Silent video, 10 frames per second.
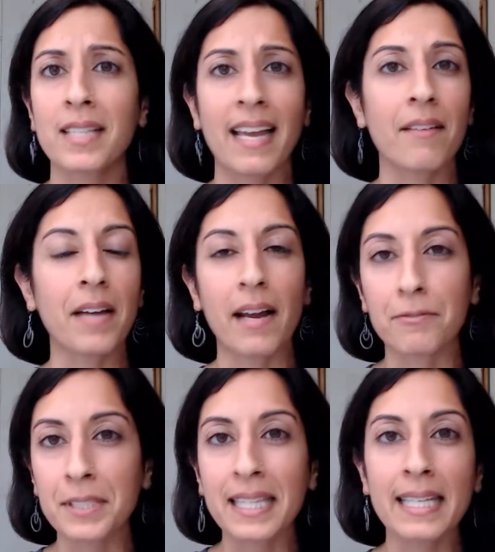They have
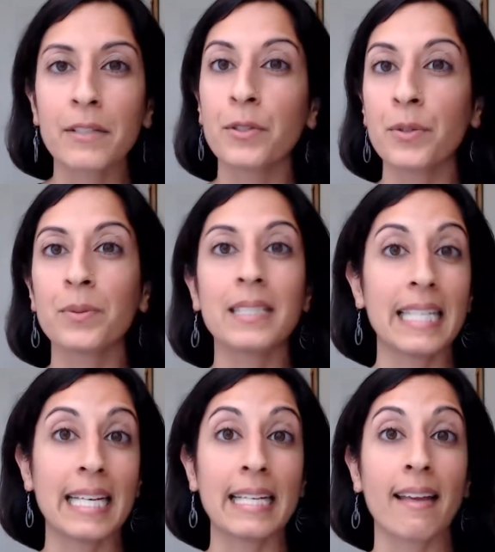everything you
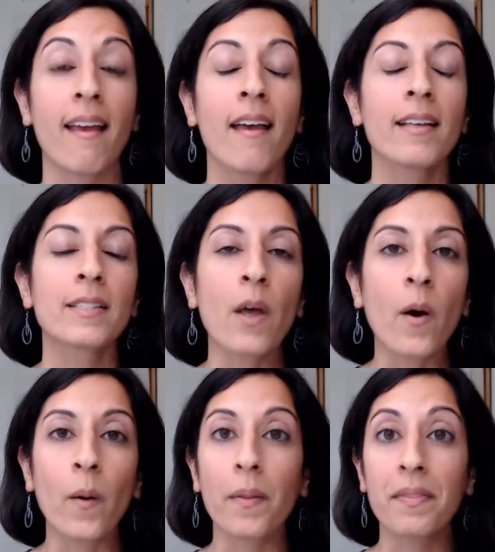need.
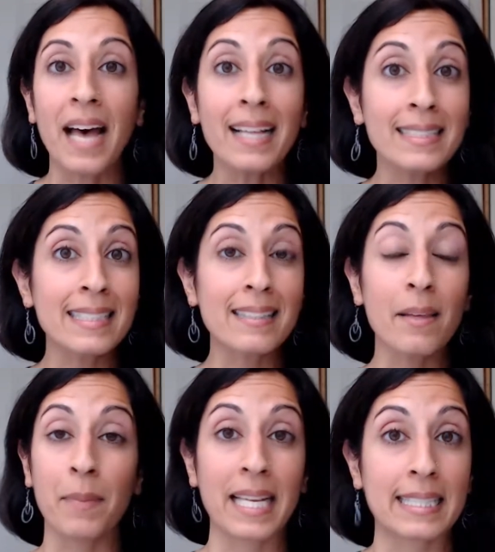So that's
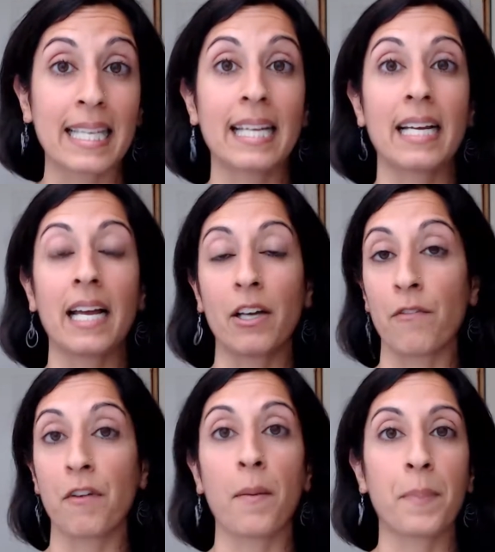the basic kind
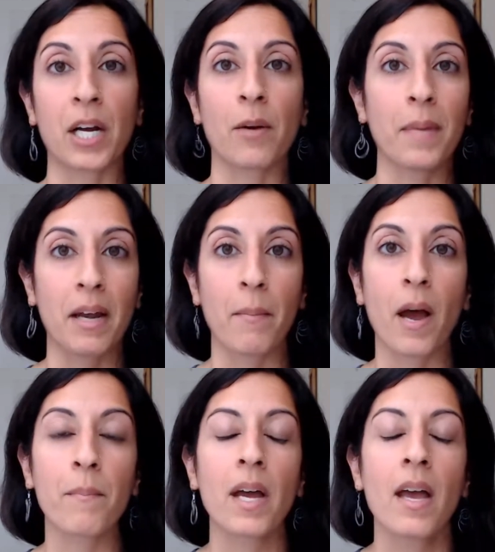of bare minimum.